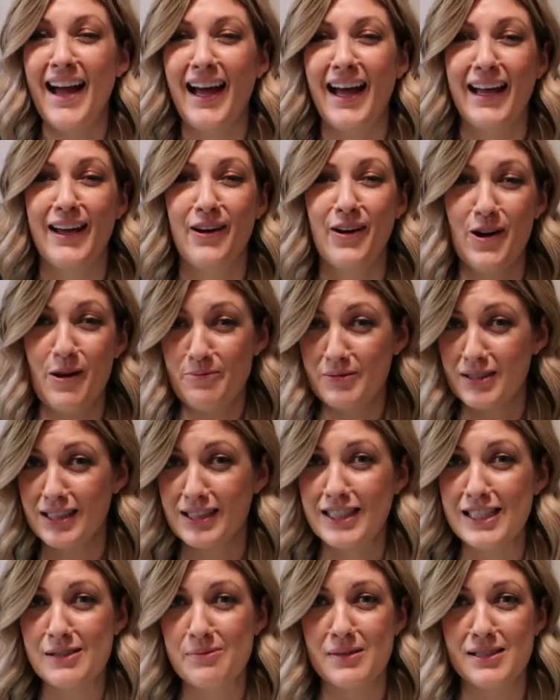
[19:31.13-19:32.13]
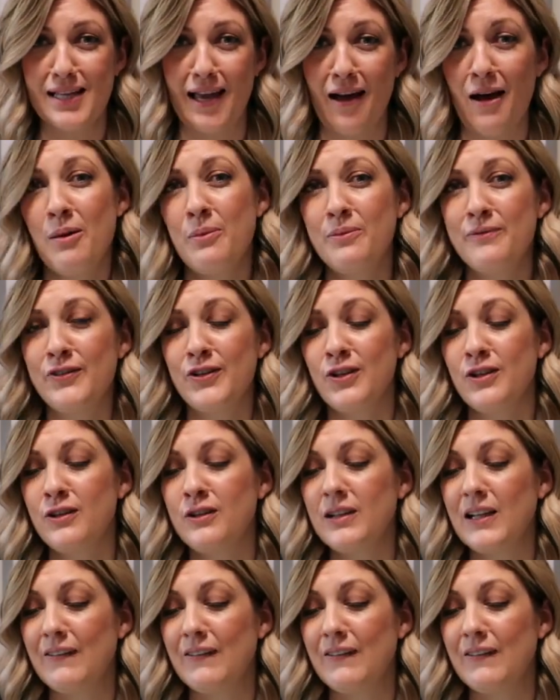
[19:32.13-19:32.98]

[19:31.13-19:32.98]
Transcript: I hope that this was helpful.